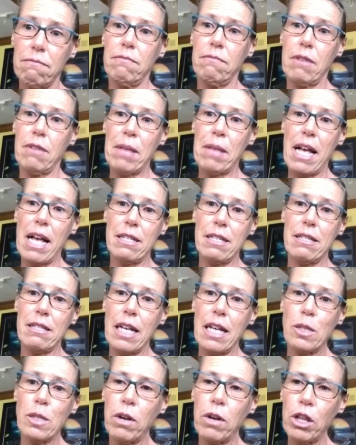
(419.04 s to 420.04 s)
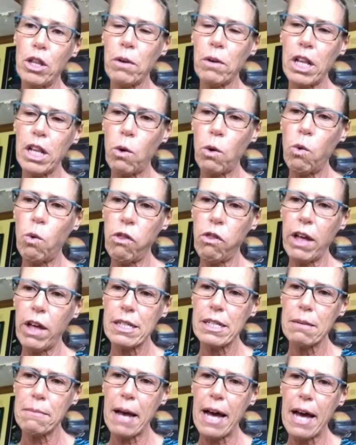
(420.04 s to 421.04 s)
And that's one of the really cool things
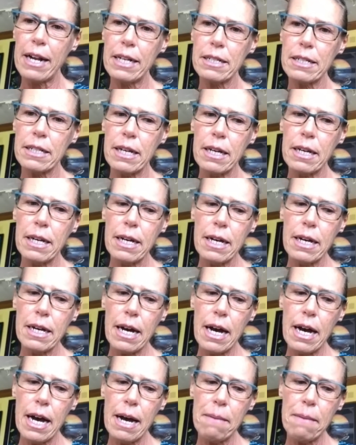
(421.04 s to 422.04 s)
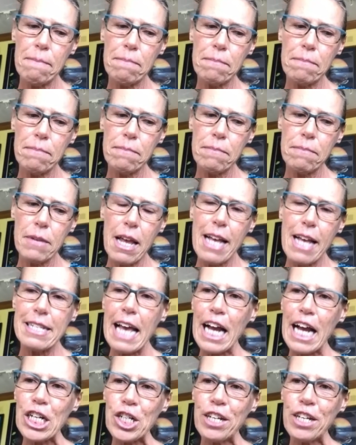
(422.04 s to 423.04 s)
about it. It's
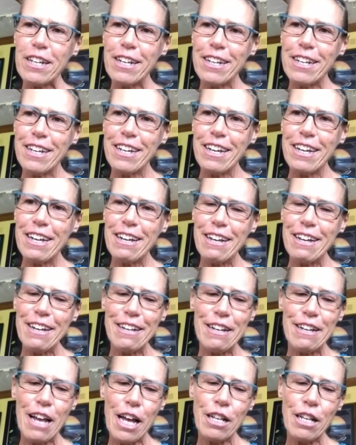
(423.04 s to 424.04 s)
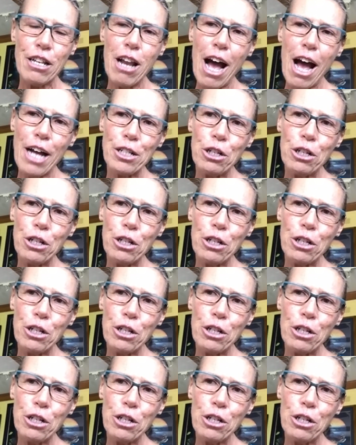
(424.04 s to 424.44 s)
actually not too